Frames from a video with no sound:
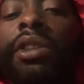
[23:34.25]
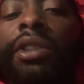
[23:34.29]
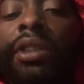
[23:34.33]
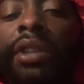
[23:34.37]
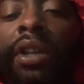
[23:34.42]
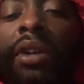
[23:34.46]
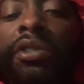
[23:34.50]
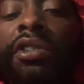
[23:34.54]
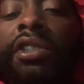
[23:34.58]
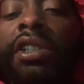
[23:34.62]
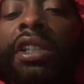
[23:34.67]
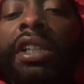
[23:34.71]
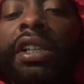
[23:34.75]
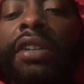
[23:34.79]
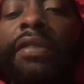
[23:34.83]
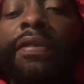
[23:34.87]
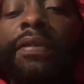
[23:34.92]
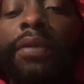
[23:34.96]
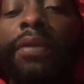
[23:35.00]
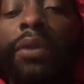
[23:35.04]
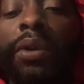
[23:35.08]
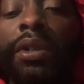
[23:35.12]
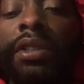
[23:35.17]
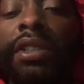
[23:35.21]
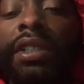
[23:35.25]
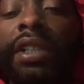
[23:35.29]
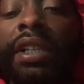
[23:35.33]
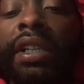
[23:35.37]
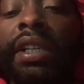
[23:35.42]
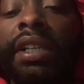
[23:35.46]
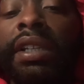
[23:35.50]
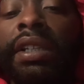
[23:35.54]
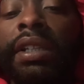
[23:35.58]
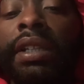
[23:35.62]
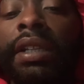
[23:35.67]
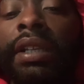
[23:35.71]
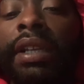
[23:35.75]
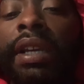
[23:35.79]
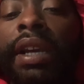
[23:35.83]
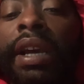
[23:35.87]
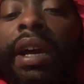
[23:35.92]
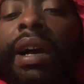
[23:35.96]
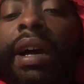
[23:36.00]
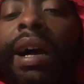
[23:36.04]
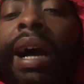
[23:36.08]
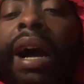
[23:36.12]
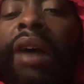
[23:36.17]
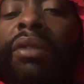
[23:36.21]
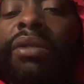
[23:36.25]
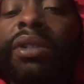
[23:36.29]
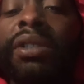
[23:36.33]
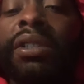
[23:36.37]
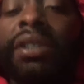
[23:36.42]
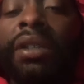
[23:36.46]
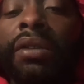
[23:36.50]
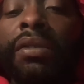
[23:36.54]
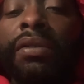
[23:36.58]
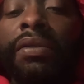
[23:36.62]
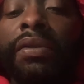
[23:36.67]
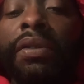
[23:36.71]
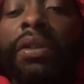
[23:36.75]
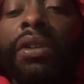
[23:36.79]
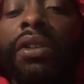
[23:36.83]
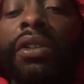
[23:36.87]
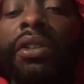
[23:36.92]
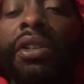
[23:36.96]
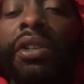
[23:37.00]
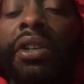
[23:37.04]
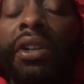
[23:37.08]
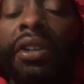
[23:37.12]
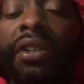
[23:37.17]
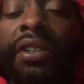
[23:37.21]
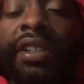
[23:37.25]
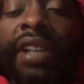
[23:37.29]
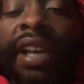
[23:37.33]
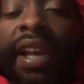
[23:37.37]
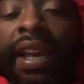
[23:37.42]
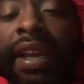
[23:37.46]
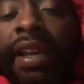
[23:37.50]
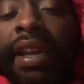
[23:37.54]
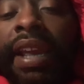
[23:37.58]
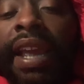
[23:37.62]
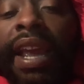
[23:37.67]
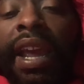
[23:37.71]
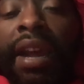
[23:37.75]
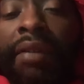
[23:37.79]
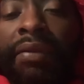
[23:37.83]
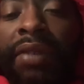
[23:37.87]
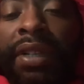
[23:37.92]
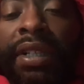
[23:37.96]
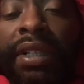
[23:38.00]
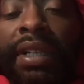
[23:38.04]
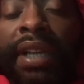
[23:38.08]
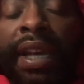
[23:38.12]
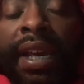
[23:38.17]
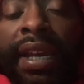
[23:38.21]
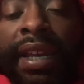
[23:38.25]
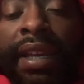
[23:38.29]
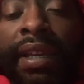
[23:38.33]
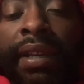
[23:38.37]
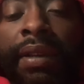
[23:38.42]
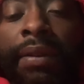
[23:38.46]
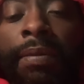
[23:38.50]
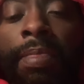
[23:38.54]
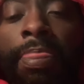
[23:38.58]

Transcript: 13, 14 hours of your day every day.